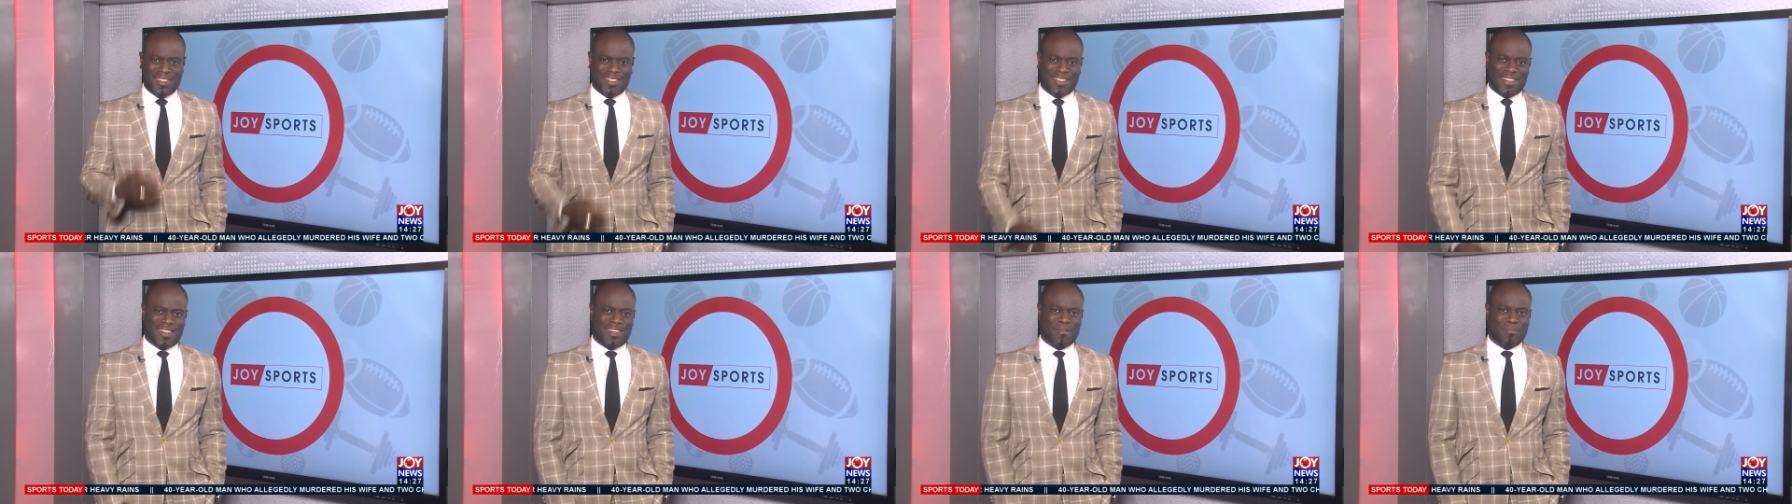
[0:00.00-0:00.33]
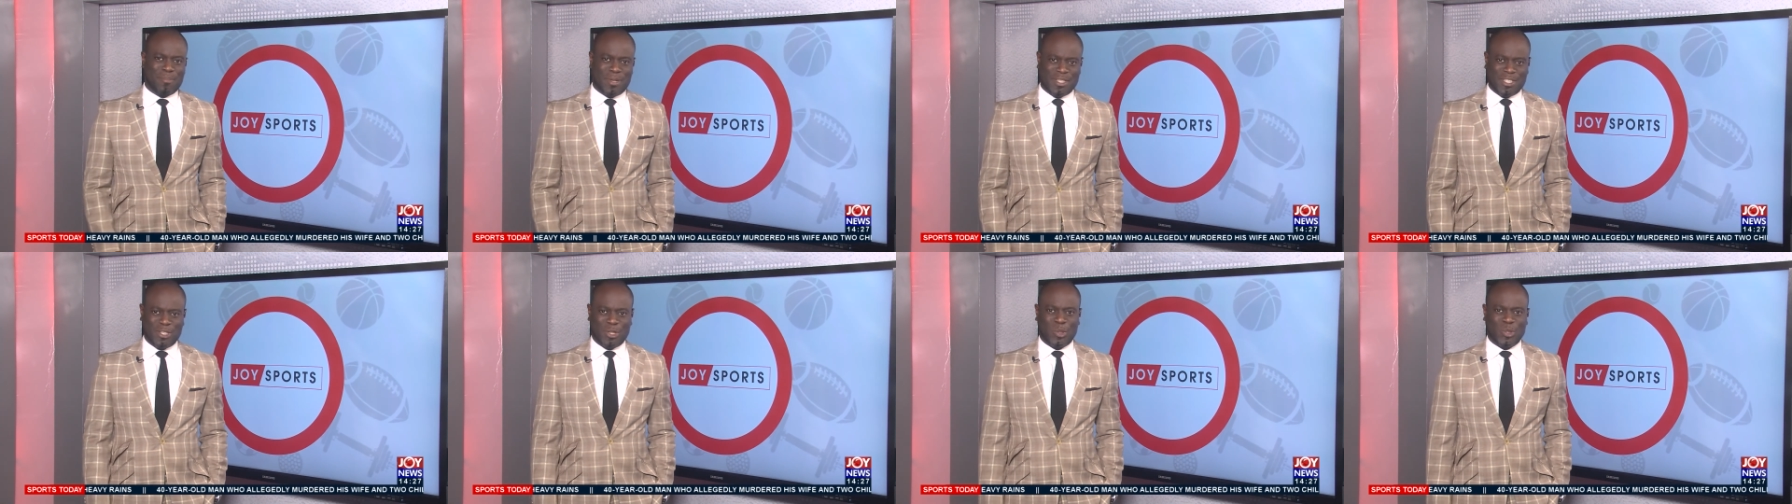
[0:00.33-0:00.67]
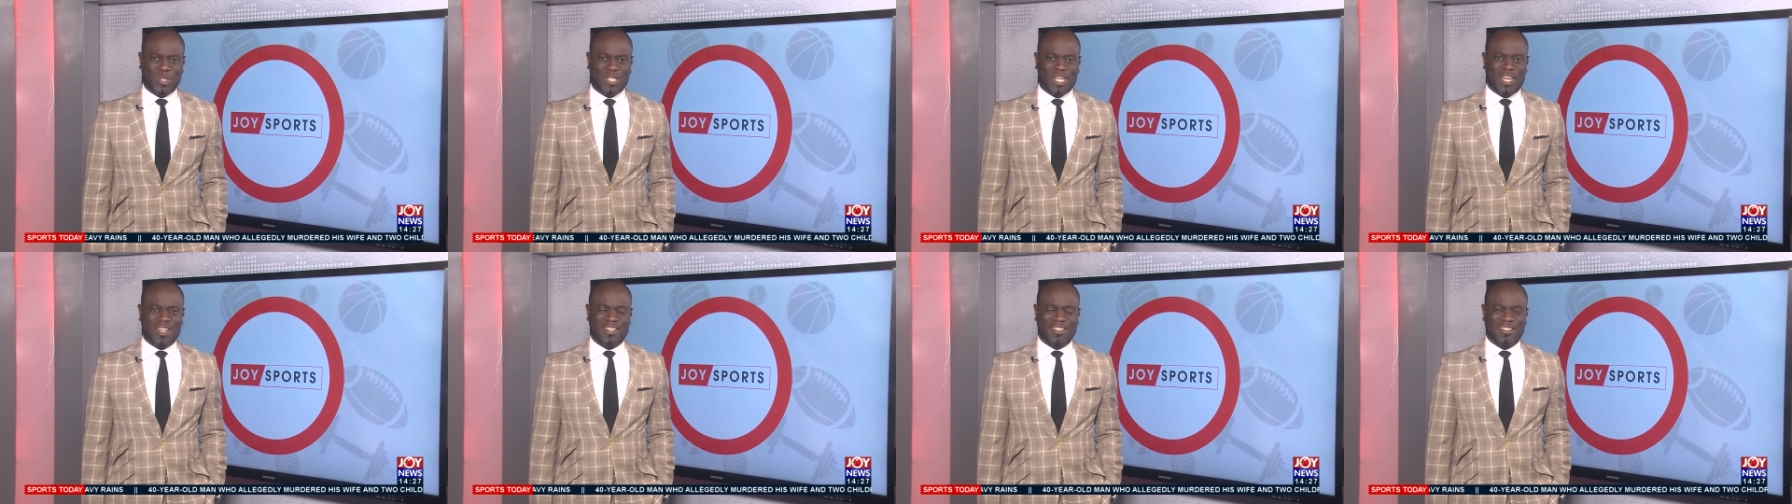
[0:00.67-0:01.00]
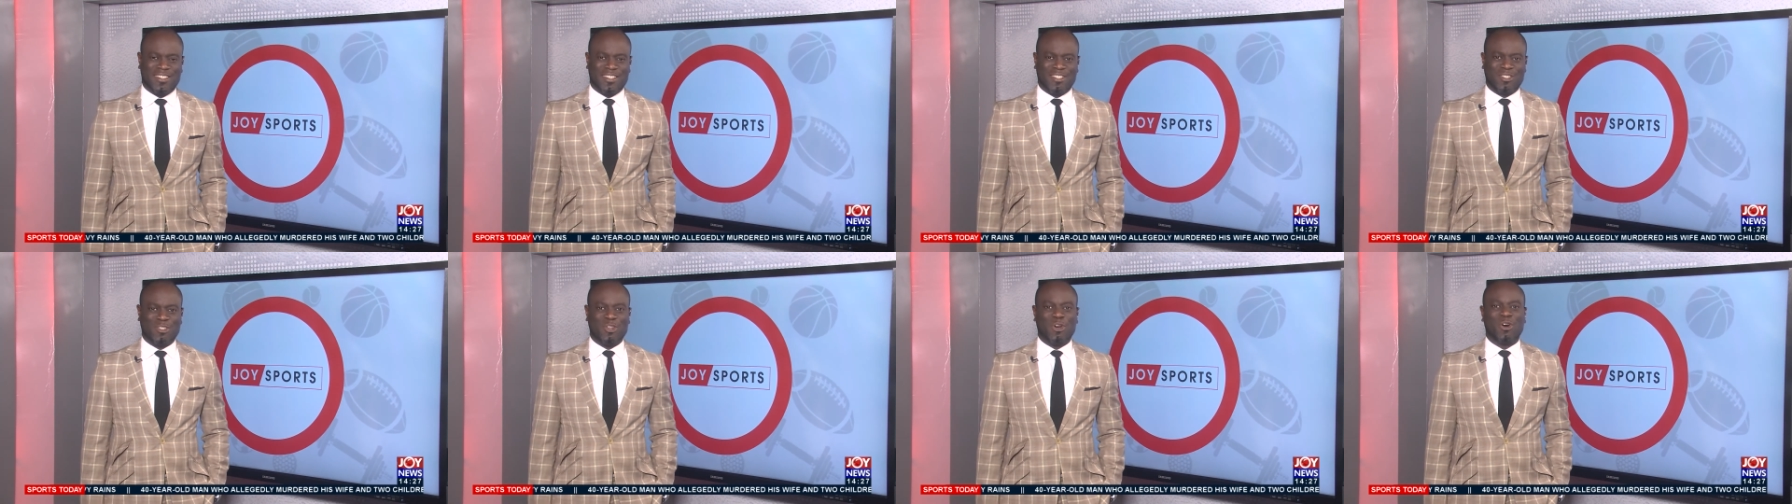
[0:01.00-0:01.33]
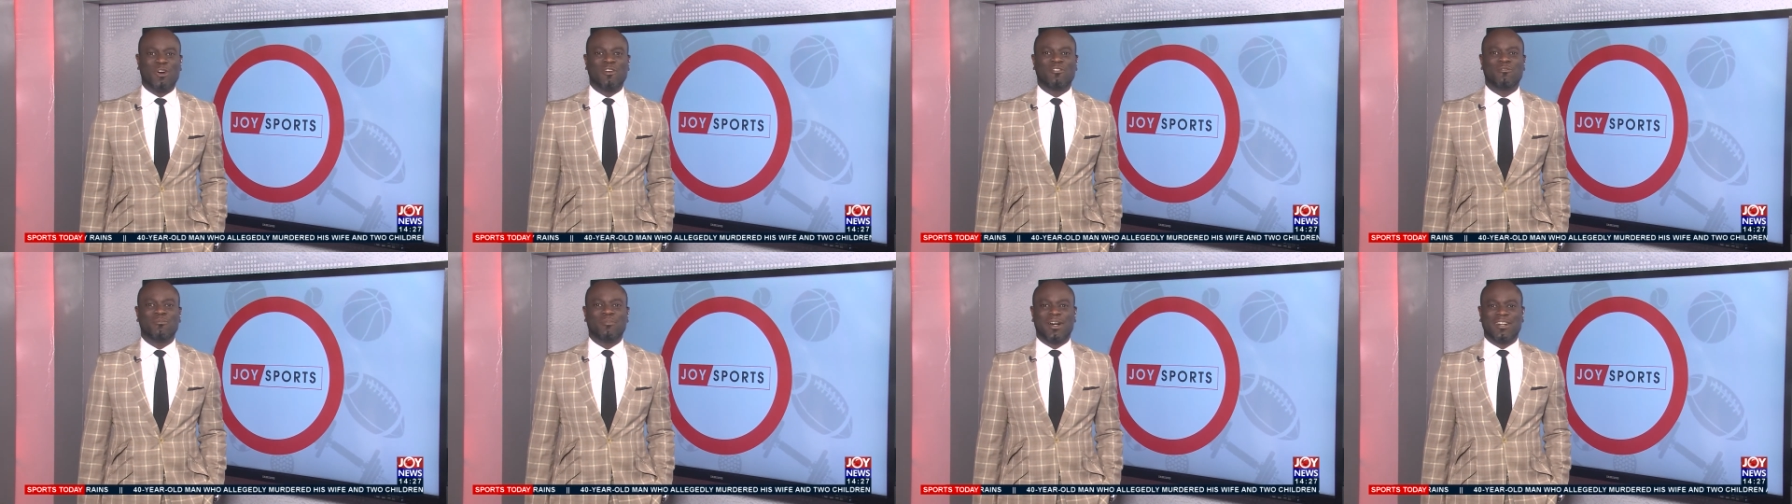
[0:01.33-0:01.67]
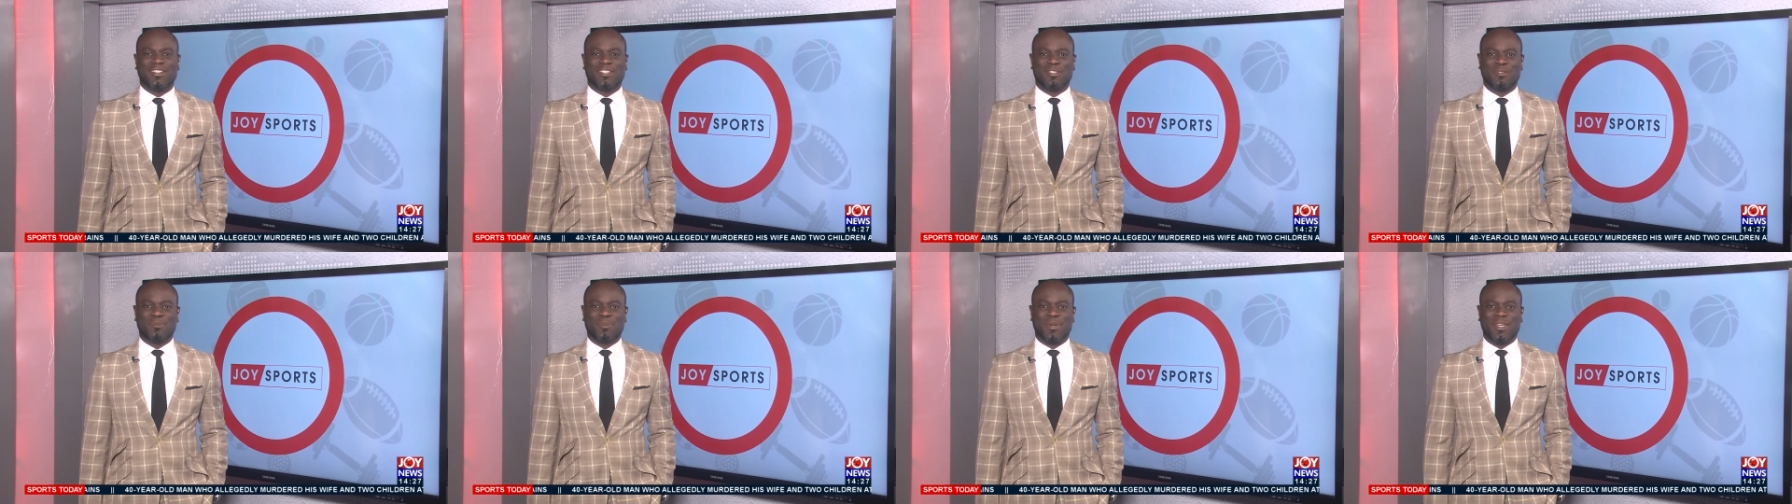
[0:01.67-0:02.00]
the better your chances of
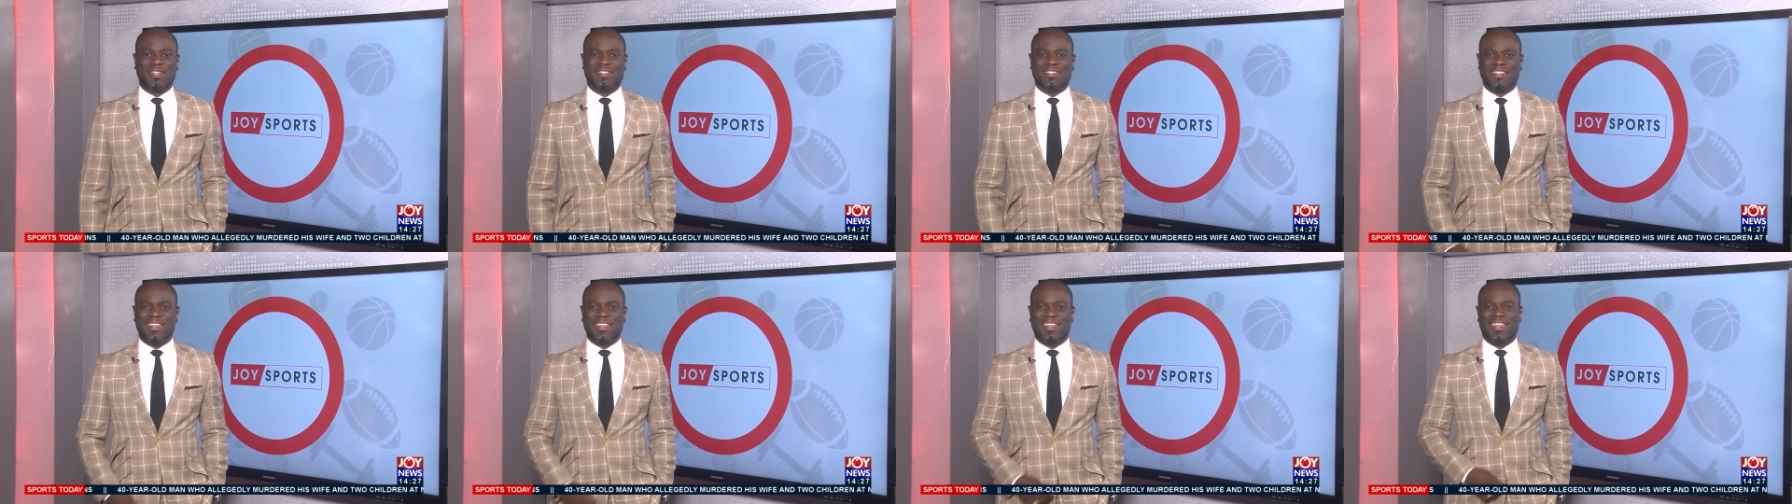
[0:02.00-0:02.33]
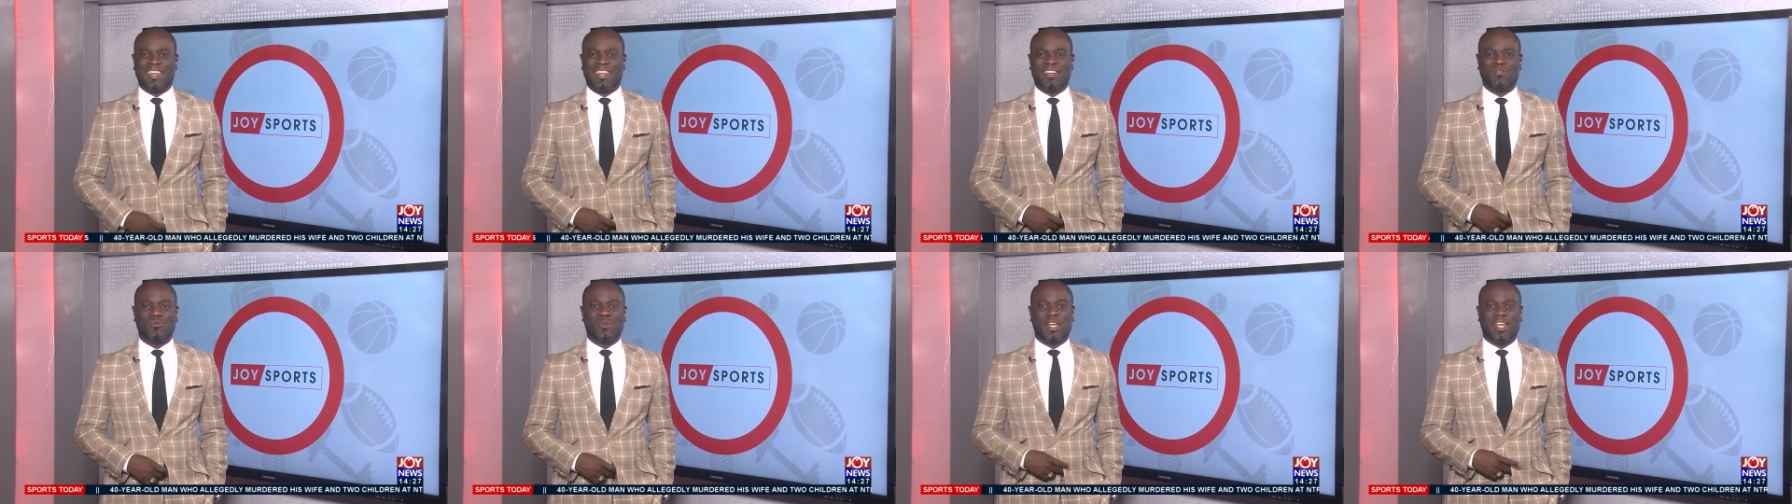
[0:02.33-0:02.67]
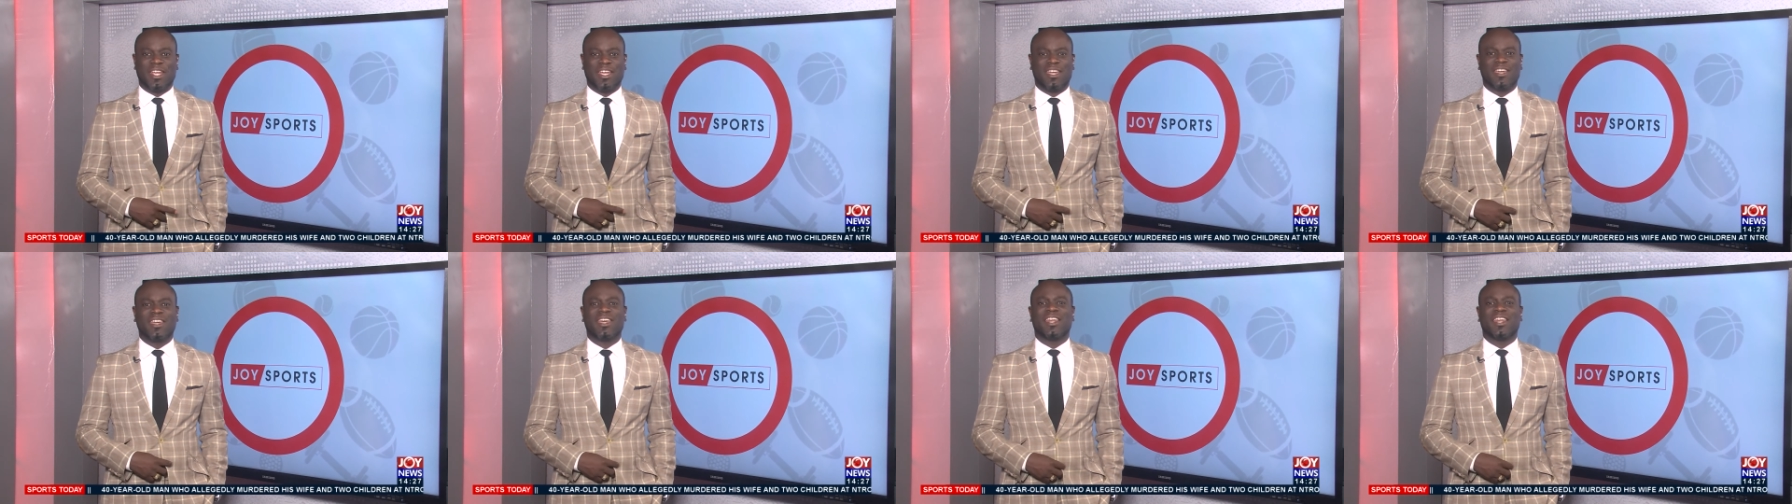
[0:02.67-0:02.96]
participating and winning